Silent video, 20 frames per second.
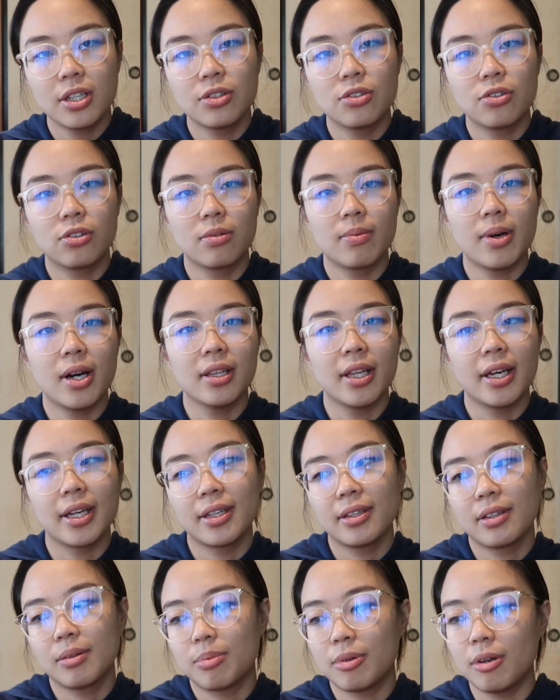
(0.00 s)
You talk about
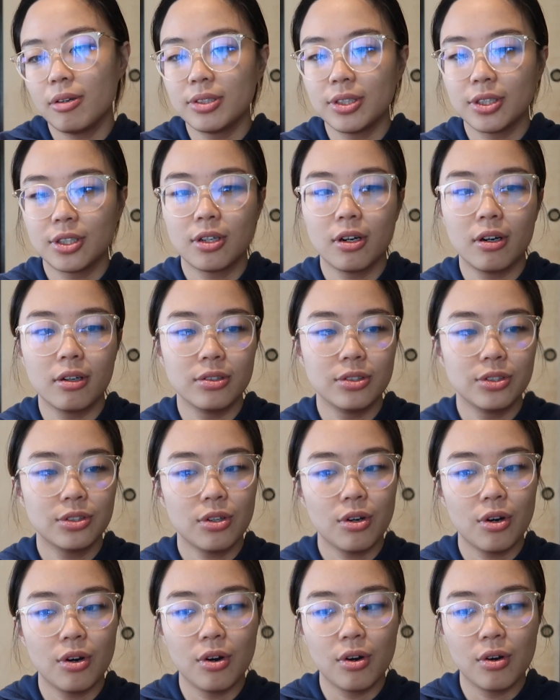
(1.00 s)
the pros and cons
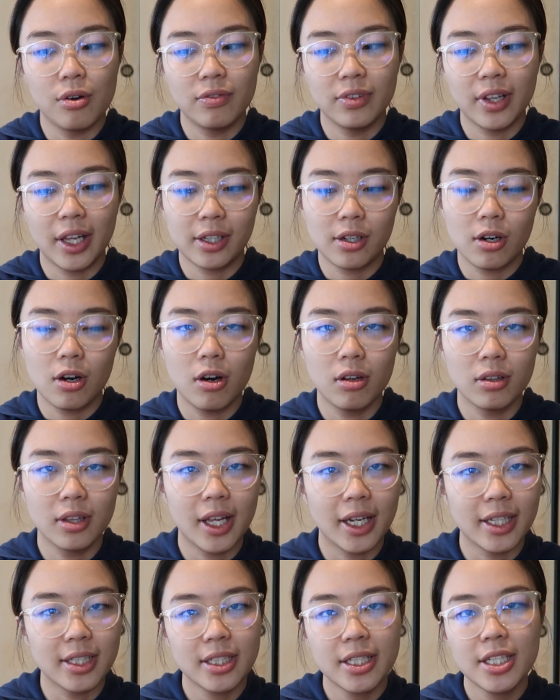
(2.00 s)
of
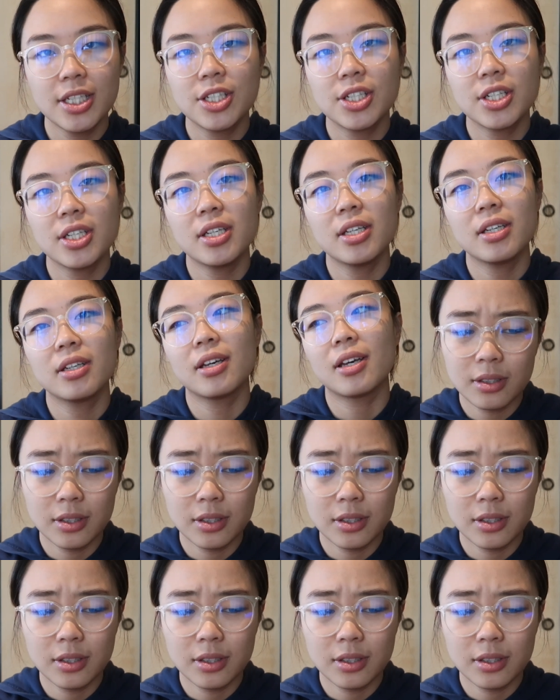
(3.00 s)
online teaching.